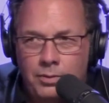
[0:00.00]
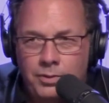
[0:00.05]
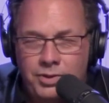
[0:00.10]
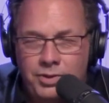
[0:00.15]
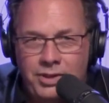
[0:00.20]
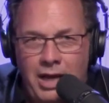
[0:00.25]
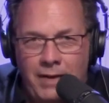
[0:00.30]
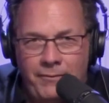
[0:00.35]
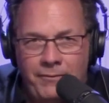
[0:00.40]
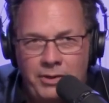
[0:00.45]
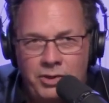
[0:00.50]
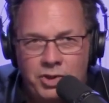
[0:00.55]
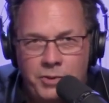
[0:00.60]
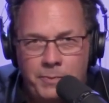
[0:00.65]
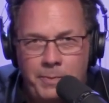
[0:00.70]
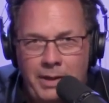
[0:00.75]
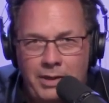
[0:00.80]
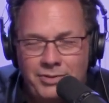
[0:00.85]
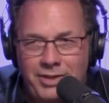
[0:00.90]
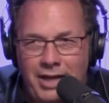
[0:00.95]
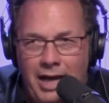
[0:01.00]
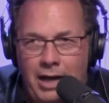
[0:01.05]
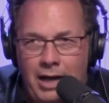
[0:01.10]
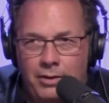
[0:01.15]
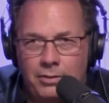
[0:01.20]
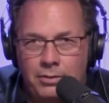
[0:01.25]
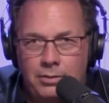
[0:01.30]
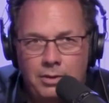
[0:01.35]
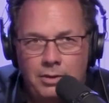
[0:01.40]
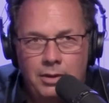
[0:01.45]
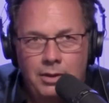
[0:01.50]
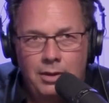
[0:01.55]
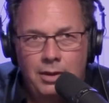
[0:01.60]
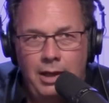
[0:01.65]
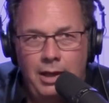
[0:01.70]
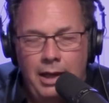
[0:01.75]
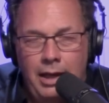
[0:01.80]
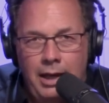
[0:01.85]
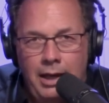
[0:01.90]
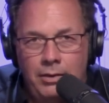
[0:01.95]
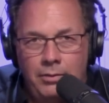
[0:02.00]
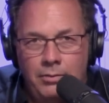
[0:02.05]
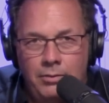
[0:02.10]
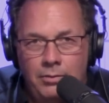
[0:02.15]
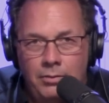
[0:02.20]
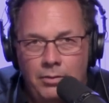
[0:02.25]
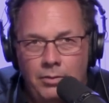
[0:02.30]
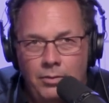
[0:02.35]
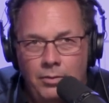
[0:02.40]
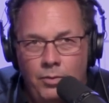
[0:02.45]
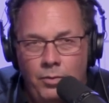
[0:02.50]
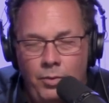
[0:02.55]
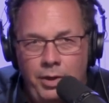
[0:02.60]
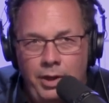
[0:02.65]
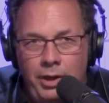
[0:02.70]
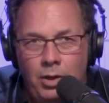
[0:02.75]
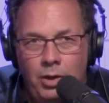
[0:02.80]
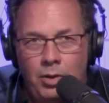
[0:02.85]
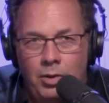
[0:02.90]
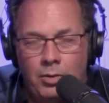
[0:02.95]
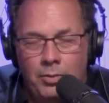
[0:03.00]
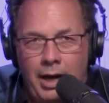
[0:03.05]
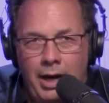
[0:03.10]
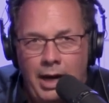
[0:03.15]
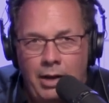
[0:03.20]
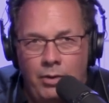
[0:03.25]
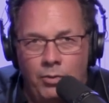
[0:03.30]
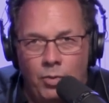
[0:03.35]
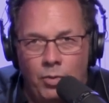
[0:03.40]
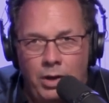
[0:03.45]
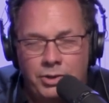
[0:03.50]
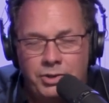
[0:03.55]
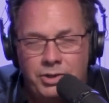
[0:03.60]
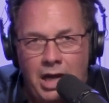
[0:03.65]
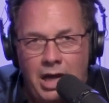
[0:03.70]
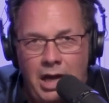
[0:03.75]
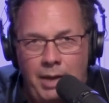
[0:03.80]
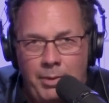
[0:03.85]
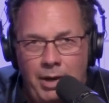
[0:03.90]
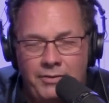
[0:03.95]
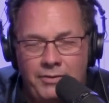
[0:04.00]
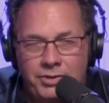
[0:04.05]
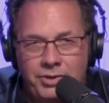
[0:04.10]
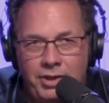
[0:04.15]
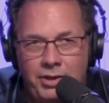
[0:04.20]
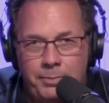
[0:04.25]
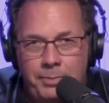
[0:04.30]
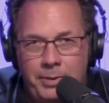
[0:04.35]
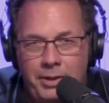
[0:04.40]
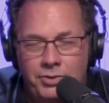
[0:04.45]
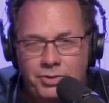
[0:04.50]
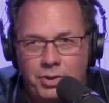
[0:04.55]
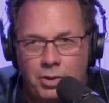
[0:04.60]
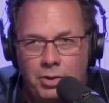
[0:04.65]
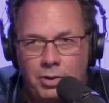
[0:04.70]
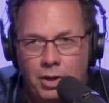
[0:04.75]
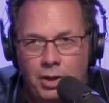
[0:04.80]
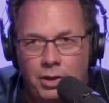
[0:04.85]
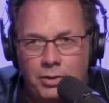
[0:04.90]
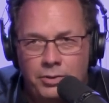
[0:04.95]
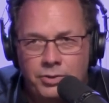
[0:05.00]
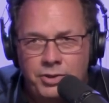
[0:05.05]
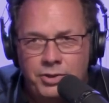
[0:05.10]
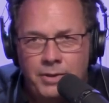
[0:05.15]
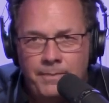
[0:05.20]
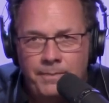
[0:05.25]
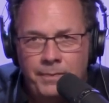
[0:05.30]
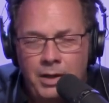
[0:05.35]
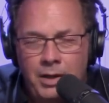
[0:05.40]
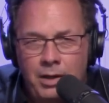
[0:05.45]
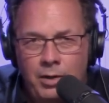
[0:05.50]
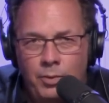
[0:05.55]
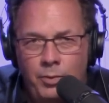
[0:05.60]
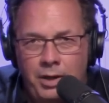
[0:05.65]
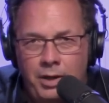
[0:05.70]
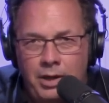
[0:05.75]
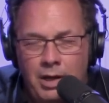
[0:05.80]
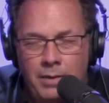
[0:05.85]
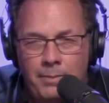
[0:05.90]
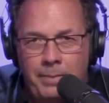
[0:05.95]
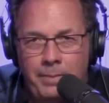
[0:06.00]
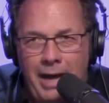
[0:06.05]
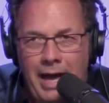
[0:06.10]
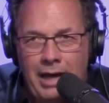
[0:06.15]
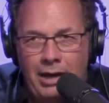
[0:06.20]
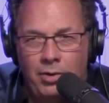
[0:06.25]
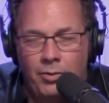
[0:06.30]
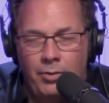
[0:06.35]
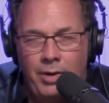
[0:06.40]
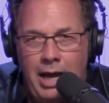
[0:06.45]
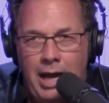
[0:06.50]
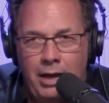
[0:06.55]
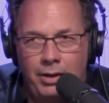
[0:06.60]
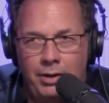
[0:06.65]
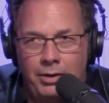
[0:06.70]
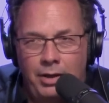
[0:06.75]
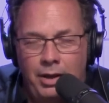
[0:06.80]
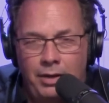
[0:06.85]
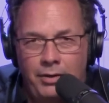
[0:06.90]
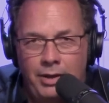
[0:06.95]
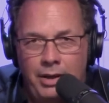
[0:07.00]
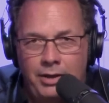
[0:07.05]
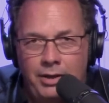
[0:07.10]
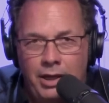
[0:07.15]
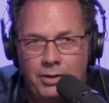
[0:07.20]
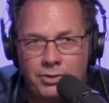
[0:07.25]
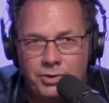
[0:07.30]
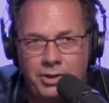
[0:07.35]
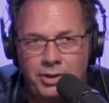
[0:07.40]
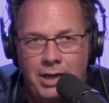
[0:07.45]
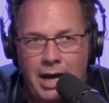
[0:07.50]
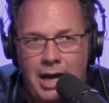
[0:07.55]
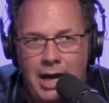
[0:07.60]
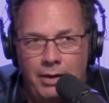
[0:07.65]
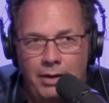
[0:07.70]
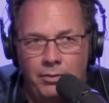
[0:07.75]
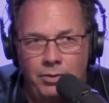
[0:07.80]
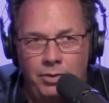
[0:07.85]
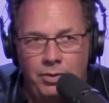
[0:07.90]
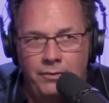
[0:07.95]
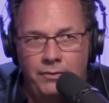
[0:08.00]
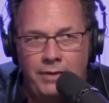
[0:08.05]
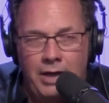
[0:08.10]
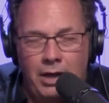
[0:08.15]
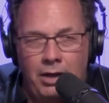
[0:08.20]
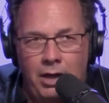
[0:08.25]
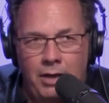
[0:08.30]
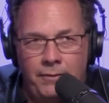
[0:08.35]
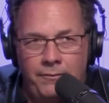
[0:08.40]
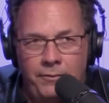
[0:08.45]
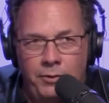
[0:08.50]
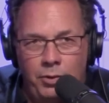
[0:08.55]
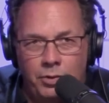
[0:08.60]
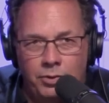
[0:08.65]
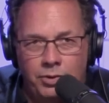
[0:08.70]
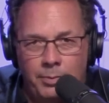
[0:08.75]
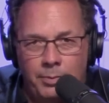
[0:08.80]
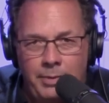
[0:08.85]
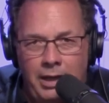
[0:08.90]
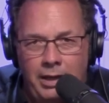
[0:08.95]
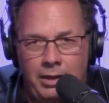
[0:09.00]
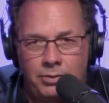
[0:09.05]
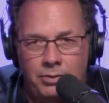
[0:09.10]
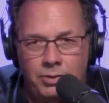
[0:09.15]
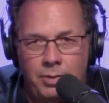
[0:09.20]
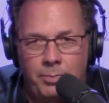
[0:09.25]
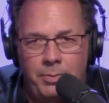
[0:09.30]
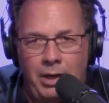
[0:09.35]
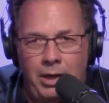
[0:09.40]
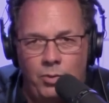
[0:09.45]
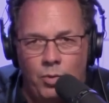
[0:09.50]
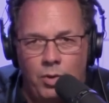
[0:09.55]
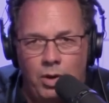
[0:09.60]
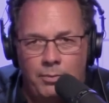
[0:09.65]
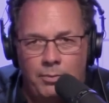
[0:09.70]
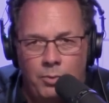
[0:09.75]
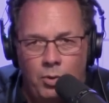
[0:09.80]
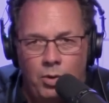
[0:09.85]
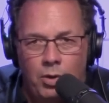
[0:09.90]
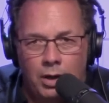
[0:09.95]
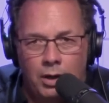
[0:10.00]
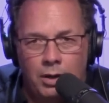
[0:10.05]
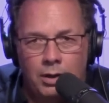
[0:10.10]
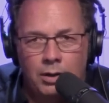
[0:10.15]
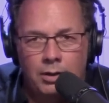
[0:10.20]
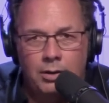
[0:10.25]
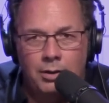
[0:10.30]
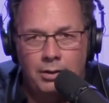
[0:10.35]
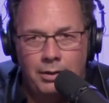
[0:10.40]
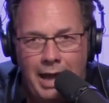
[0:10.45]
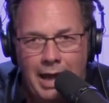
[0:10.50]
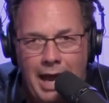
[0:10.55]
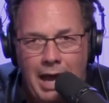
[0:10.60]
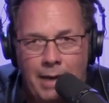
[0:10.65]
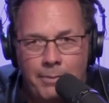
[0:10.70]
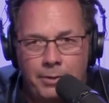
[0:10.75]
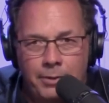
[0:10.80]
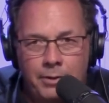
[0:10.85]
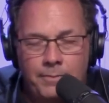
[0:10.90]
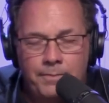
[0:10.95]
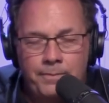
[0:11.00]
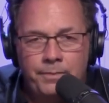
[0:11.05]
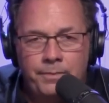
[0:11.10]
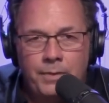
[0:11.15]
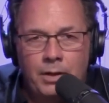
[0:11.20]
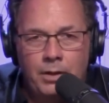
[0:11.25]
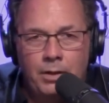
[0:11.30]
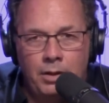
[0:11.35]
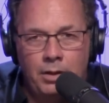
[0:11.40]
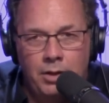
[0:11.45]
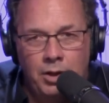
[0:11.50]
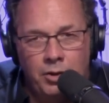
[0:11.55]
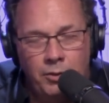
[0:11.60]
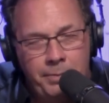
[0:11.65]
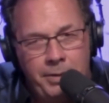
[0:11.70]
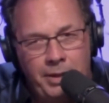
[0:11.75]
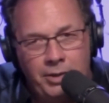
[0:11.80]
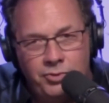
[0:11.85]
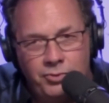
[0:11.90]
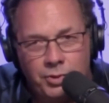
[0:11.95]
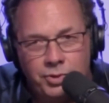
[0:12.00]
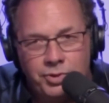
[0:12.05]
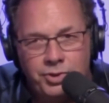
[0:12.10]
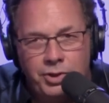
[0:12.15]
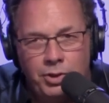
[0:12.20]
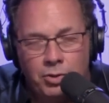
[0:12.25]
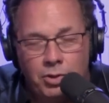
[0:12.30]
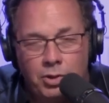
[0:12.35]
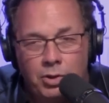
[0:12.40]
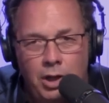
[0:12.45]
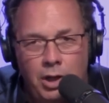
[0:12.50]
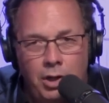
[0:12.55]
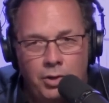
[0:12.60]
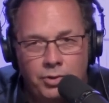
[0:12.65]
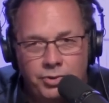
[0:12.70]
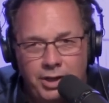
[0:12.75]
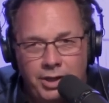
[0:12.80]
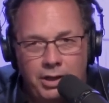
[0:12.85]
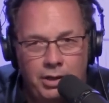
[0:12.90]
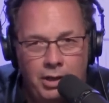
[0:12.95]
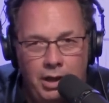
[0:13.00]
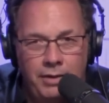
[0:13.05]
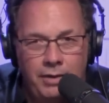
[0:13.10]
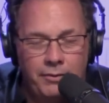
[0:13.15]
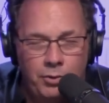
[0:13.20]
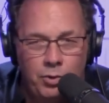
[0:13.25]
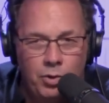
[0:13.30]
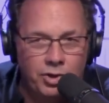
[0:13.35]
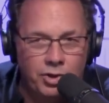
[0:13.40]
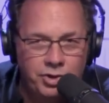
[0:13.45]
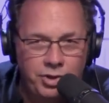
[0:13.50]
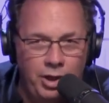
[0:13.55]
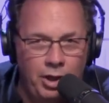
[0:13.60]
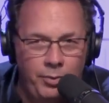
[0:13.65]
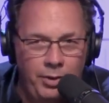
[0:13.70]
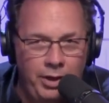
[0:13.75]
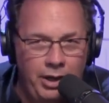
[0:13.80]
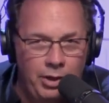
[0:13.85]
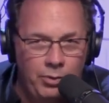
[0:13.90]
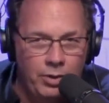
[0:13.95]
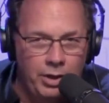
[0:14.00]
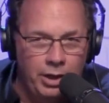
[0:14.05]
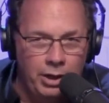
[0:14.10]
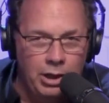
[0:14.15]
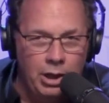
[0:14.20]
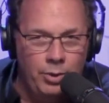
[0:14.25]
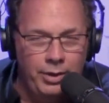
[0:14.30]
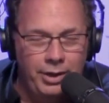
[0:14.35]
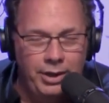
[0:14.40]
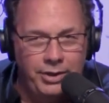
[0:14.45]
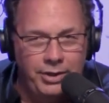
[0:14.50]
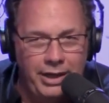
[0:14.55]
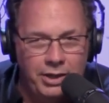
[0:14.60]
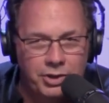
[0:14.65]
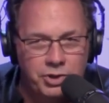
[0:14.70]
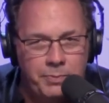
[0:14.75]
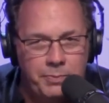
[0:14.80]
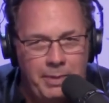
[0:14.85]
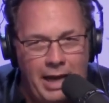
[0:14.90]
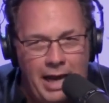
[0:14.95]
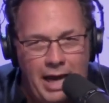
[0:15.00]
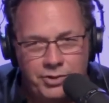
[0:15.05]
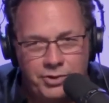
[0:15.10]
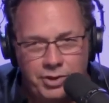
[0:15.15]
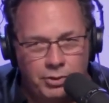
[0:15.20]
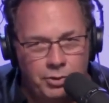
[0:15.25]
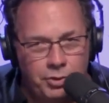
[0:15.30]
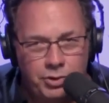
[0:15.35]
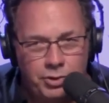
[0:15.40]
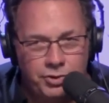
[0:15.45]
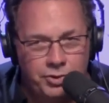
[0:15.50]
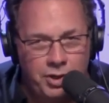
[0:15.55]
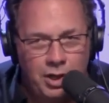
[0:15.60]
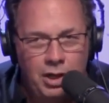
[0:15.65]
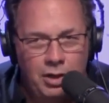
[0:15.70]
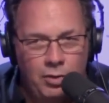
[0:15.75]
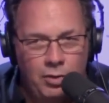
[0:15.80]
Stefan spins out, and we go around one time. Obviously, the pits are closed. We come back around, and they tell Scott, you've got enough fuel to make one more lap, because the pits were still closed. And of course, we didn't want to go in and take a splash and lose